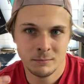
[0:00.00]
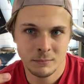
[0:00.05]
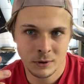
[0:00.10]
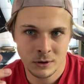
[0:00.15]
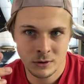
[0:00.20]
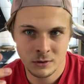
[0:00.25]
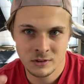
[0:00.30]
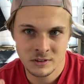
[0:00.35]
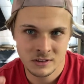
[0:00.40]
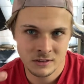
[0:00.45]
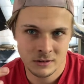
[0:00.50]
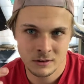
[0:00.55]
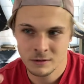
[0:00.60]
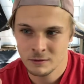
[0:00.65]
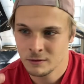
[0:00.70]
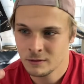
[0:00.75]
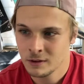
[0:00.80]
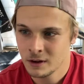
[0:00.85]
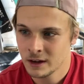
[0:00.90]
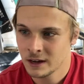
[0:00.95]
because
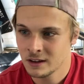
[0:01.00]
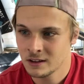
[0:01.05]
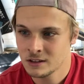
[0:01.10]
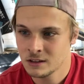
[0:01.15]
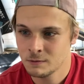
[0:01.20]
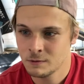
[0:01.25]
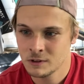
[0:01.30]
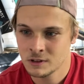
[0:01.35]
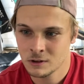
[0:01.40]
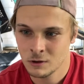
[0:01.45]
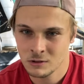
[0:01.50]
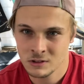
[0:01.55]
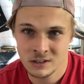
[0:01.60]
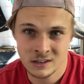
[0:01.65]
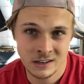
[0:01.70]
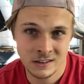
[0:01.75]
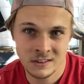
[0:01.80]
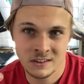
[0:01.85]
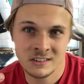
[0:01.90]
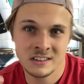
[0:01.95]
I guess the
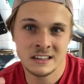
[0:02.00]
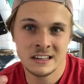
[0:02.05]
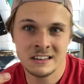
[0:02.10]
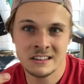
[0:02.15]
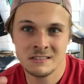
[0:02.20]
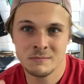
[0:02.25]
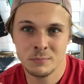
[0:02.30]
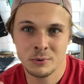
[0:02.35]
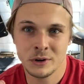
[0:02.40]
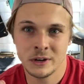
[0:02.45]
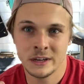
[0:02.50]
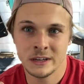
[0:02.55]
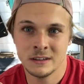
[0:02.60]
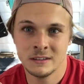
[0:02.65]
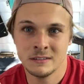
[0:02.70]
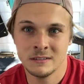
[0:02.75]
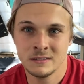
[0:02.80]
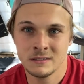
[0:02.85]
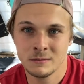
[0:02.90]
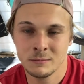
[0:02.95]
viscosity of this is
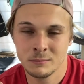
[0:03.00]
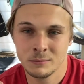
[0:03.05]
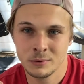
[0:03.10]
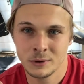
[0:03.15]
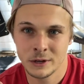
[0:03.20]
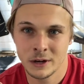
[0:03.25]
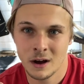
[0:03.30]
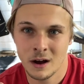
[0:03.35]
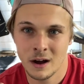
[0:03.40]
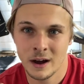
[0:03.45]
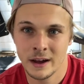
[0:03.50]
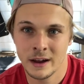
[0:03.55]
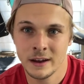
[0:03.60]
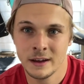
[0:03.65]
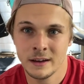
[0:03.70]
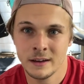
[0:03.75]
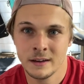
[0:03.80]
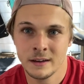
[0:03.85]
pretty high,